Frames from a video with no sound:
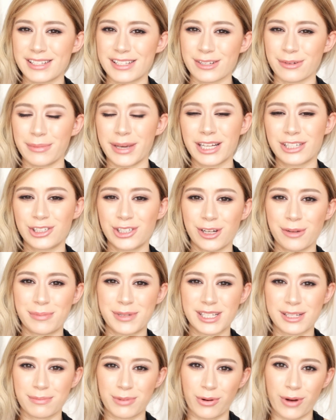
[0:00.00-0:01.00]
So make sure
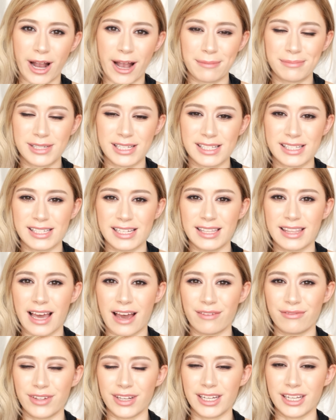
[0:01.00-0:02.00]
you subscribe to see
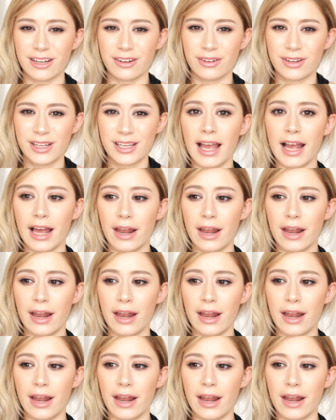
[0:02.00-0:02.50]
that video